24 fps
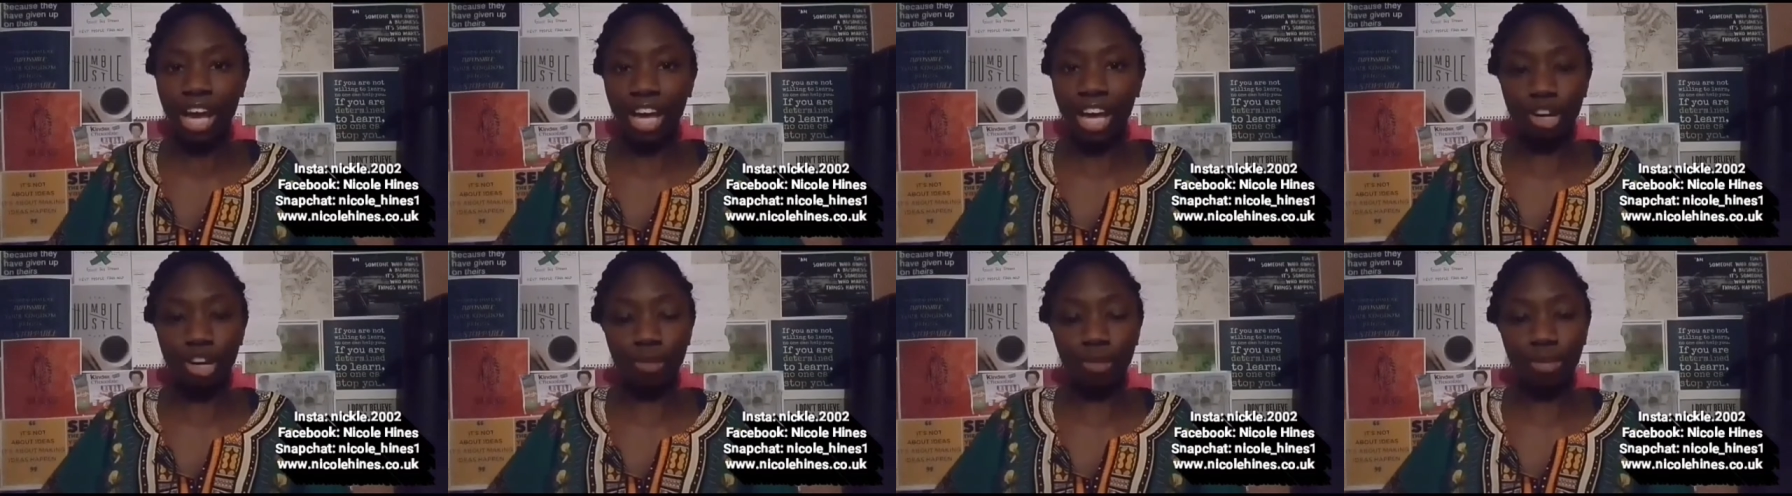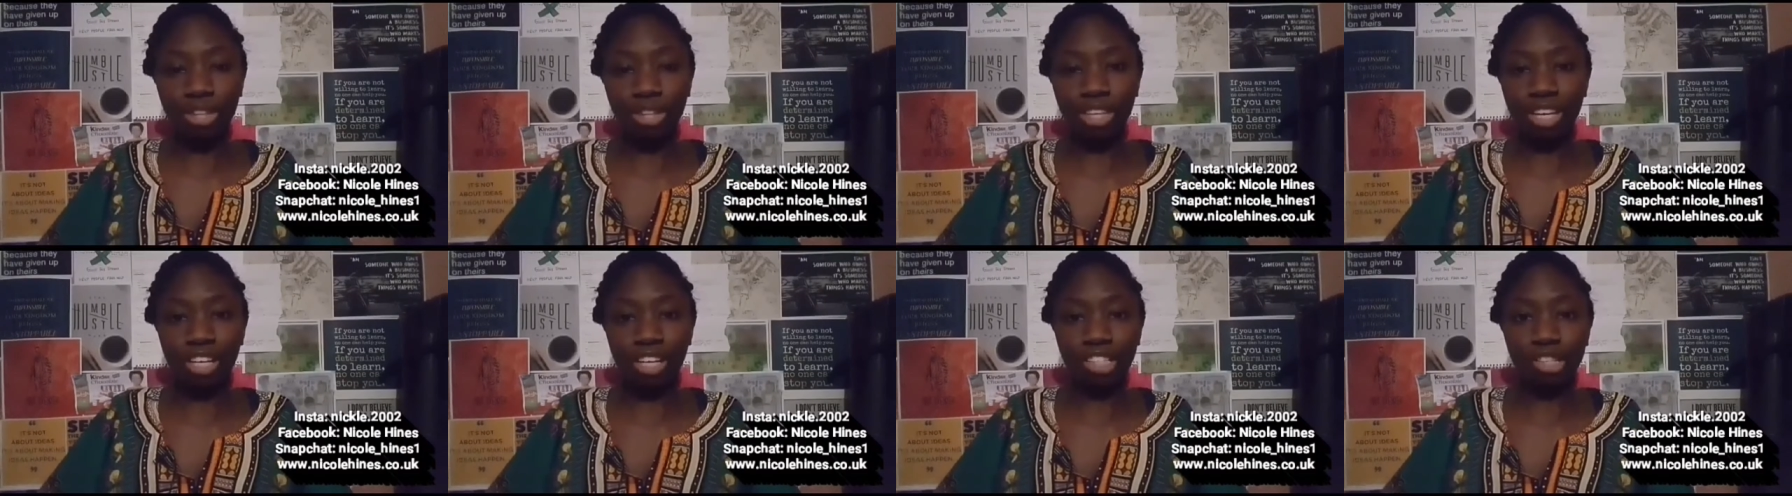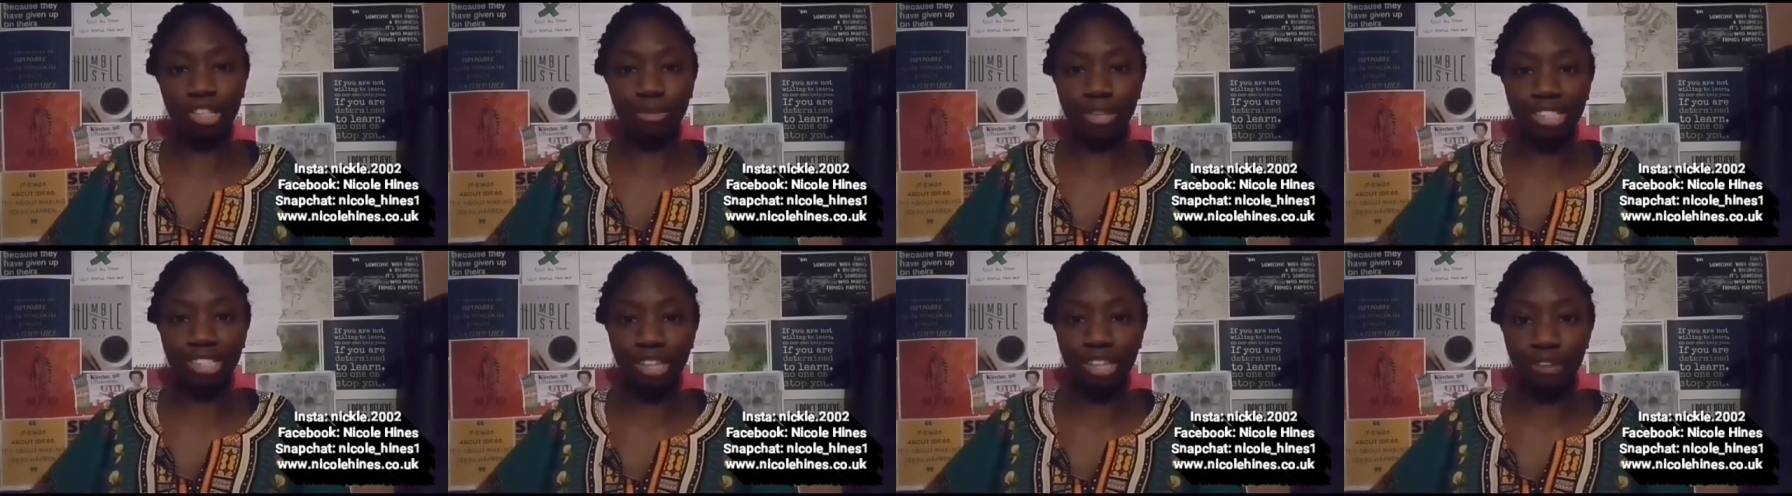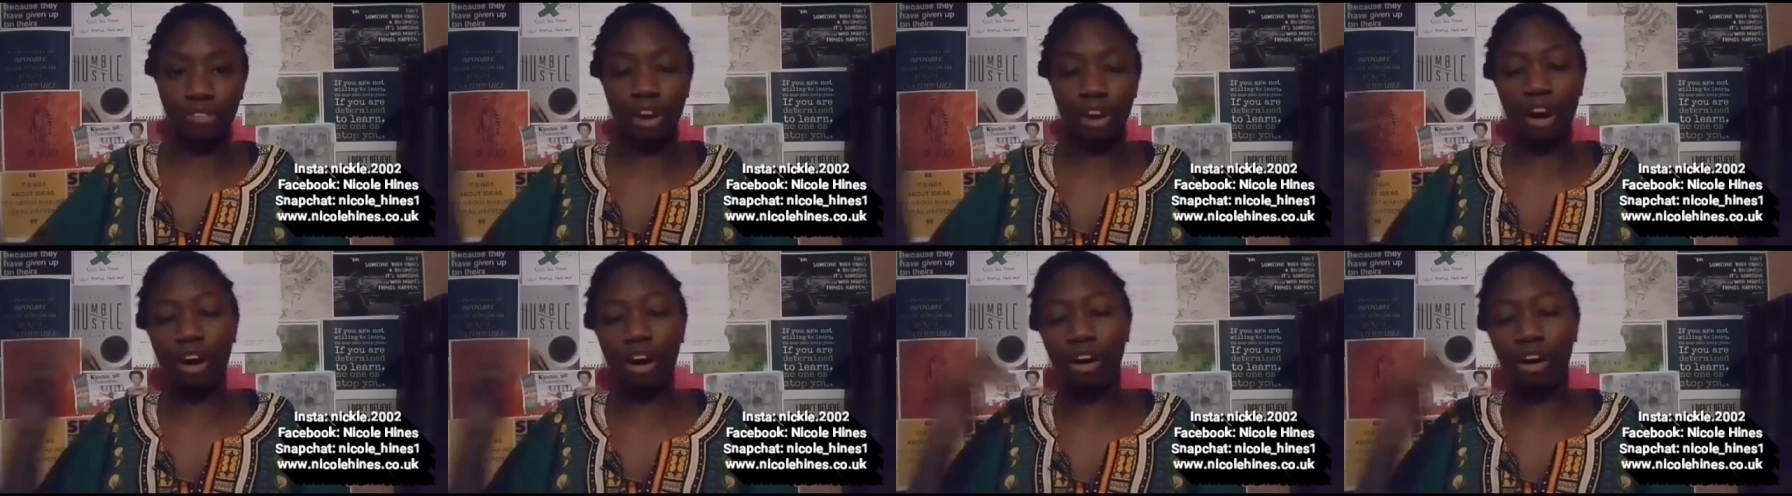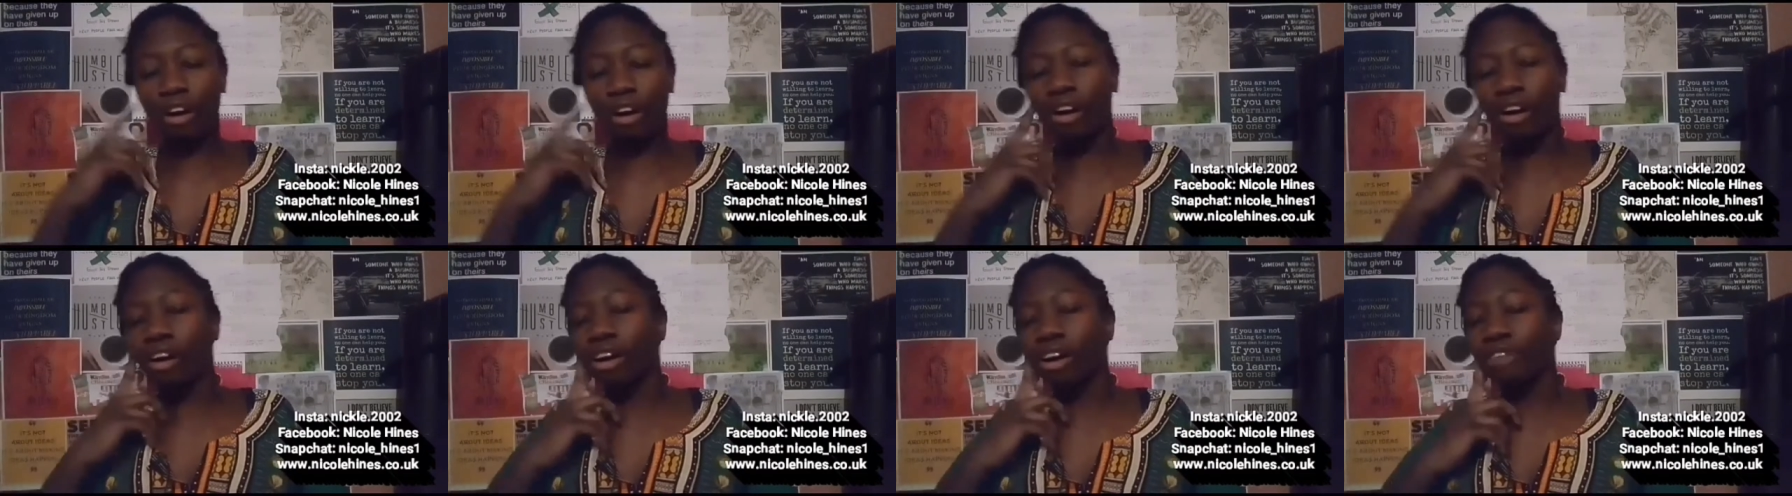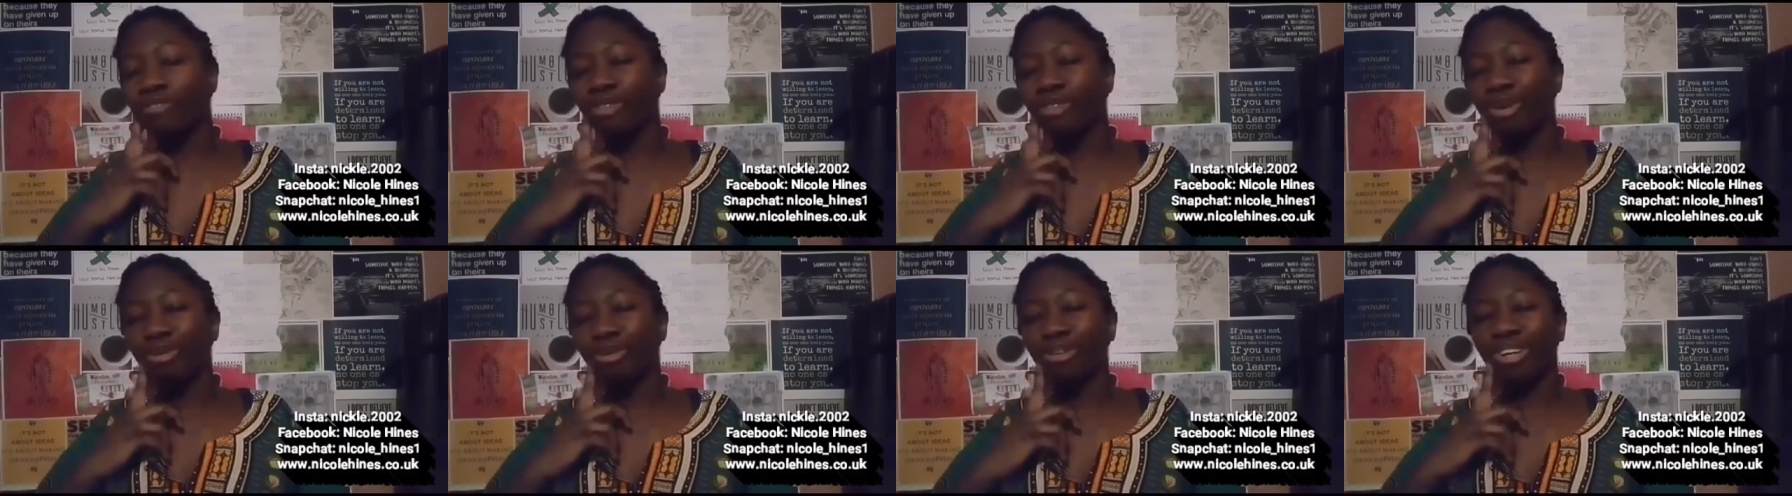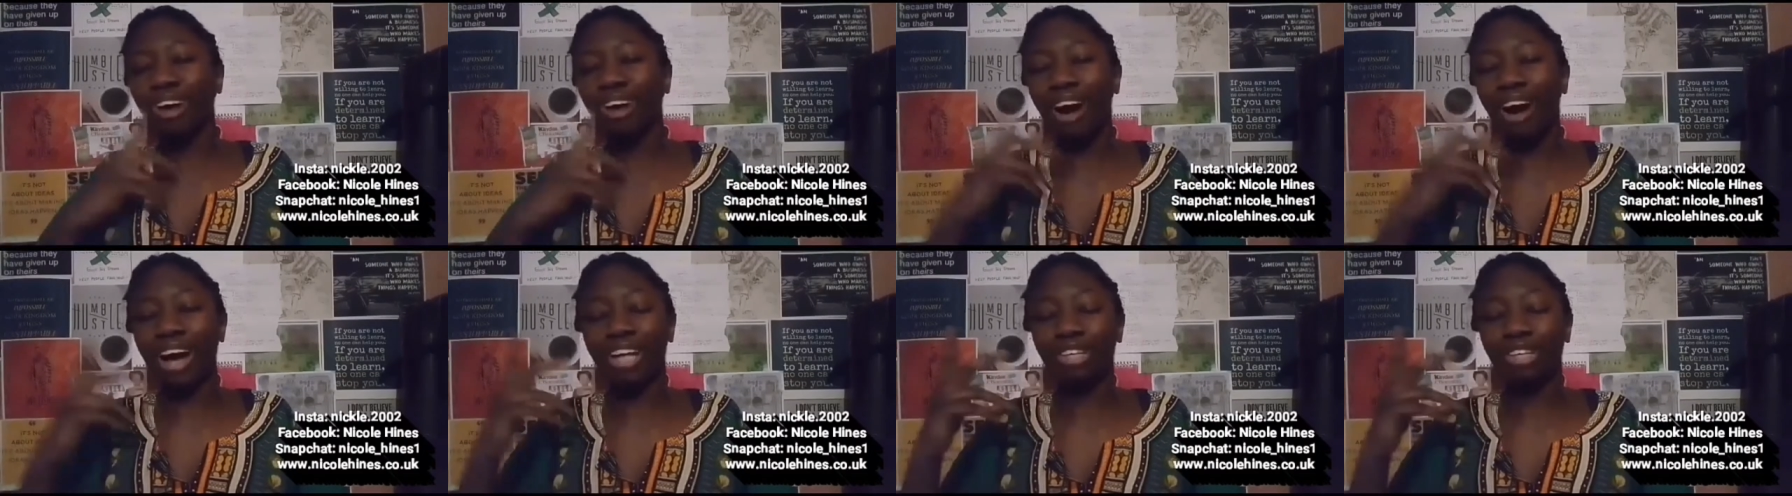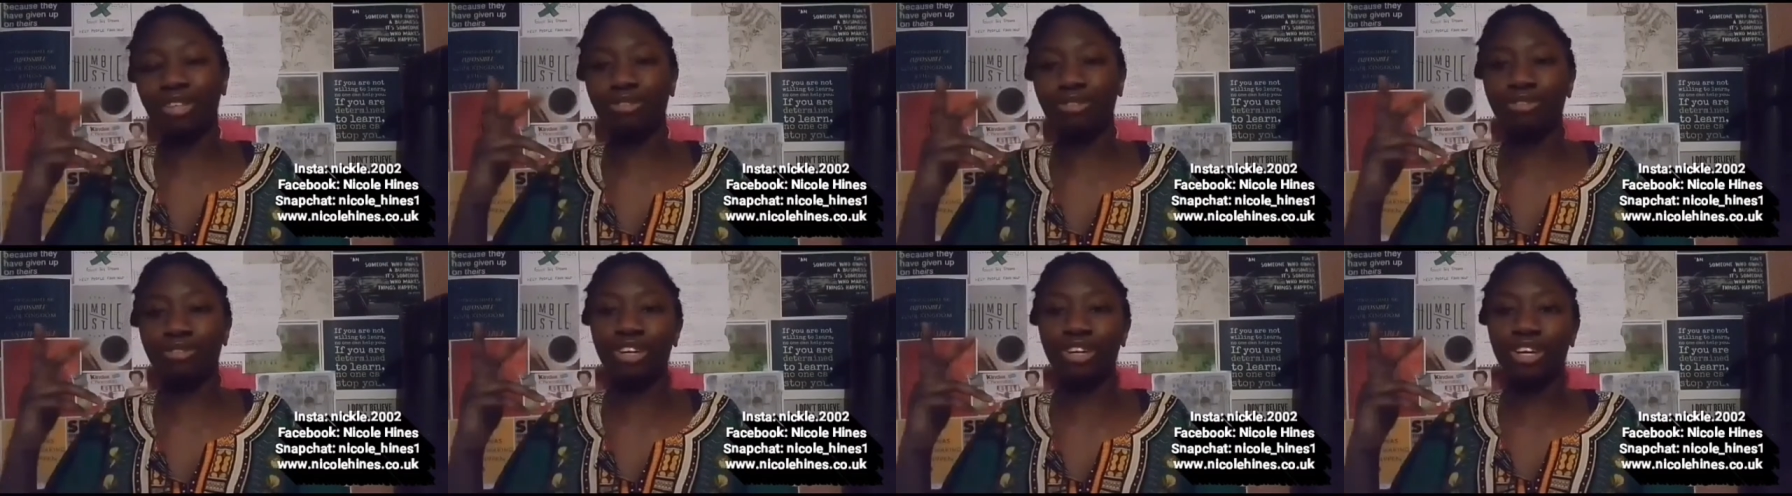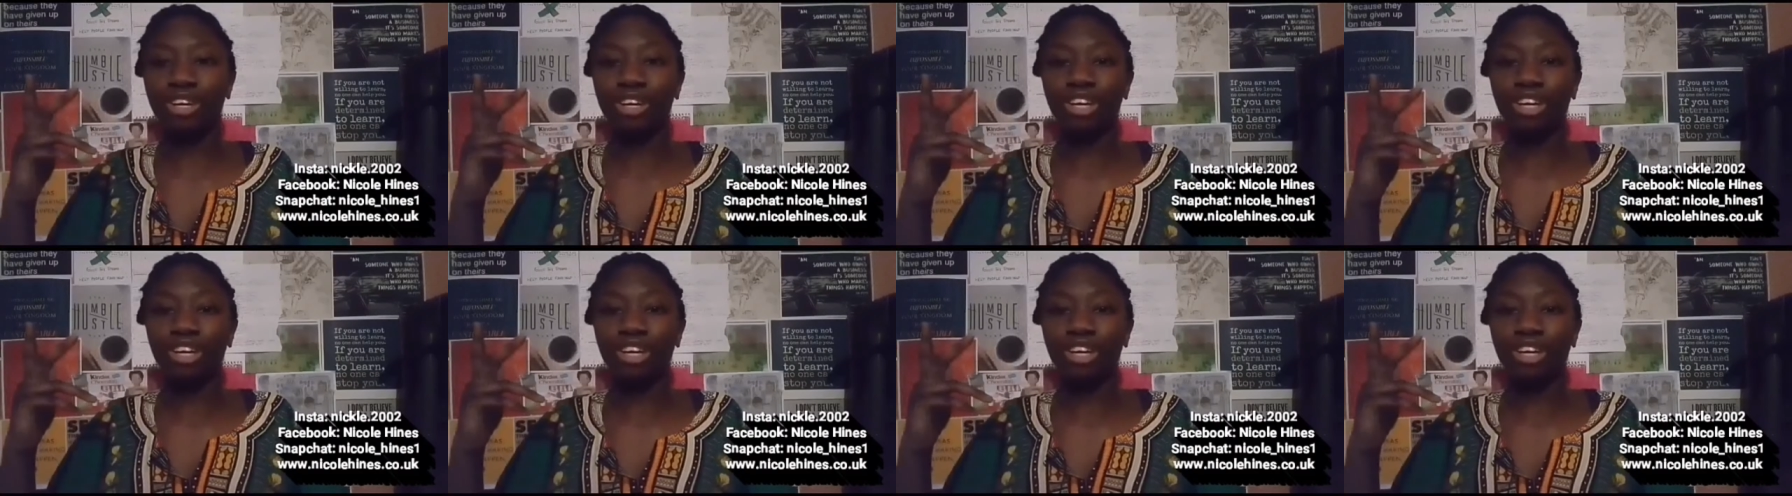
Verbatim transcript: And you'll be thinking to myself, oh, if only I'd have,